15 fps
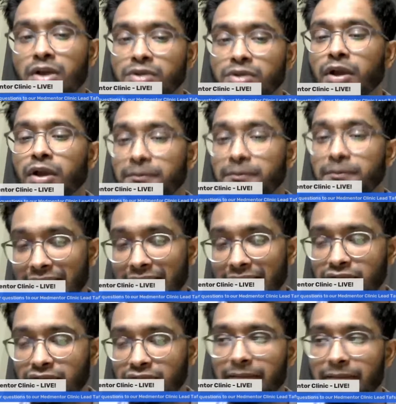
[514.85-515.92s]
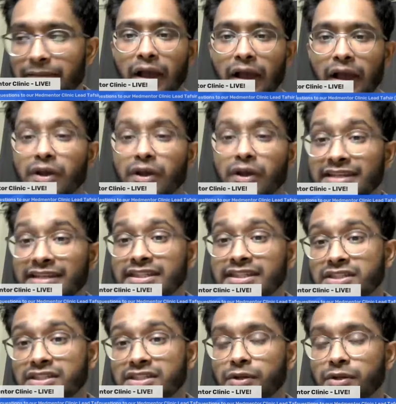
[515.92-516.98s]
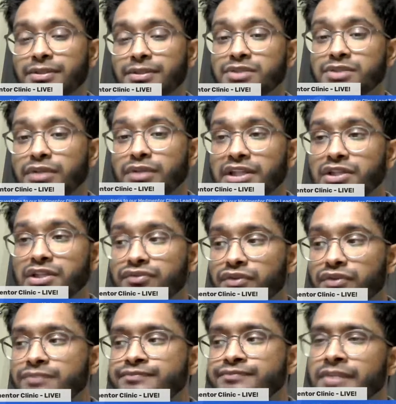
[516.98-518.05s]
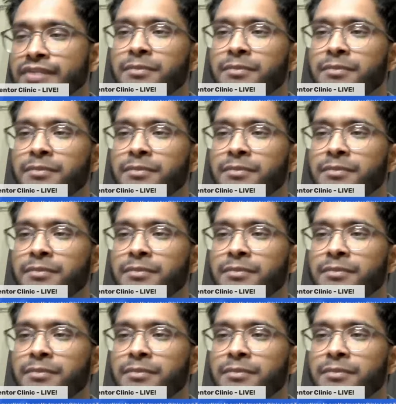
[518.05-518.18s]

not in place of it, but in addition to it, which is really useful.